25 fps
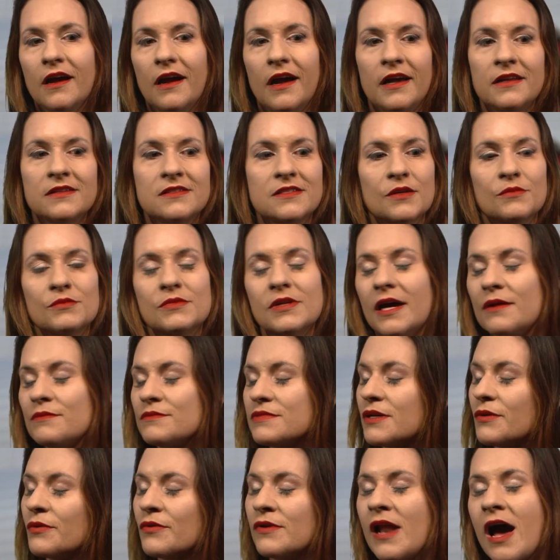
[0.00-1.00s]
And sometimes
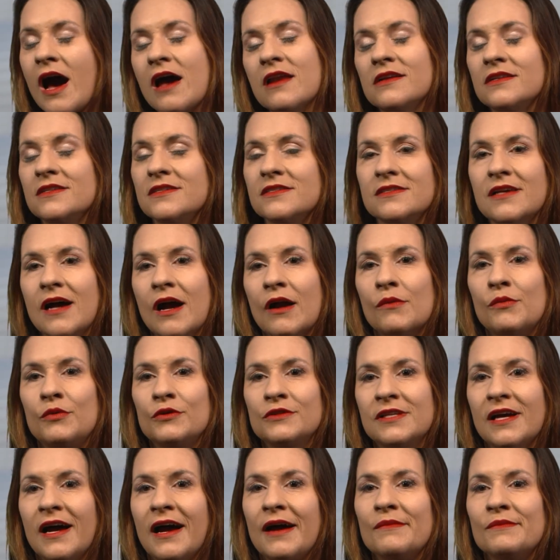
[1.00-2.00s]
they were not in desirable
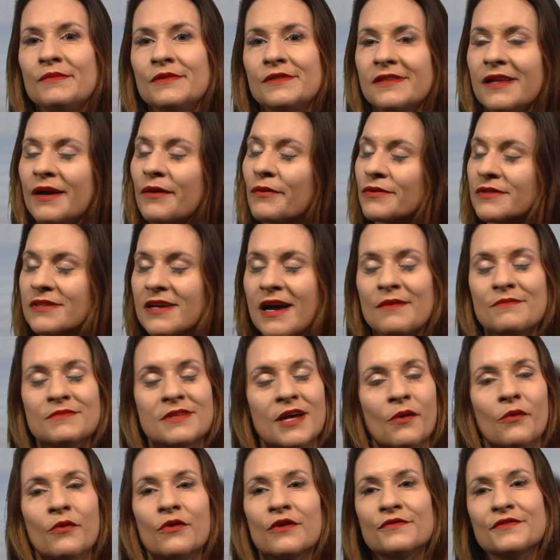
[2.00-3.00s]
times. There were times
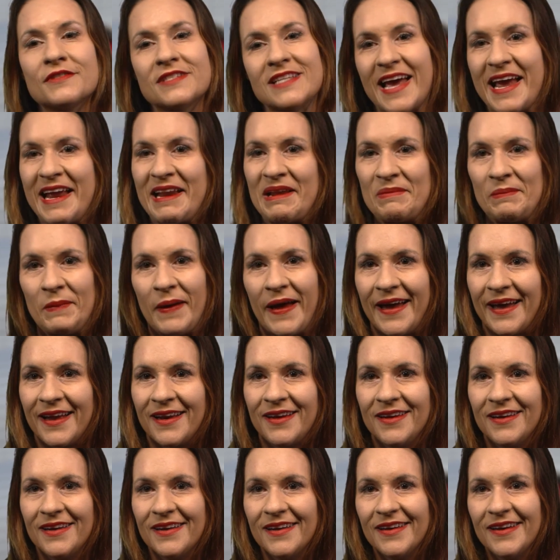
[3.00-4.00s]
I would have stayed in bed,
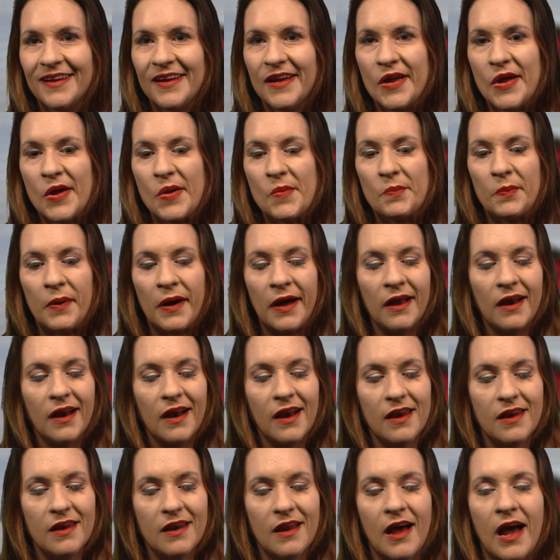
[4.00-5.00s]
but
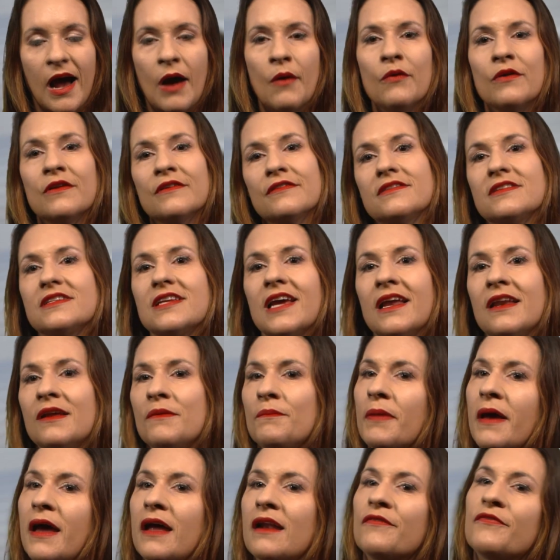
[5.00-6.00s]
I would have stayed
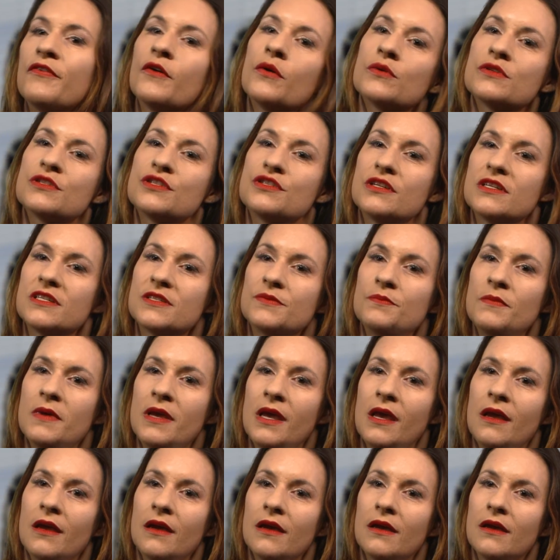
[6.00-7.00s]
in bed if it was just
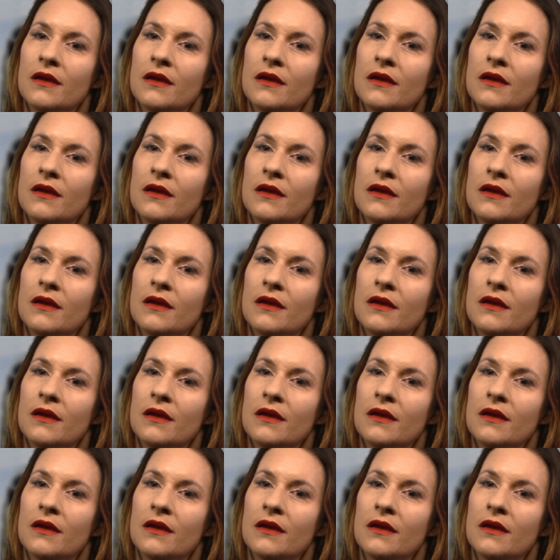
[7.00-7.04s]
me.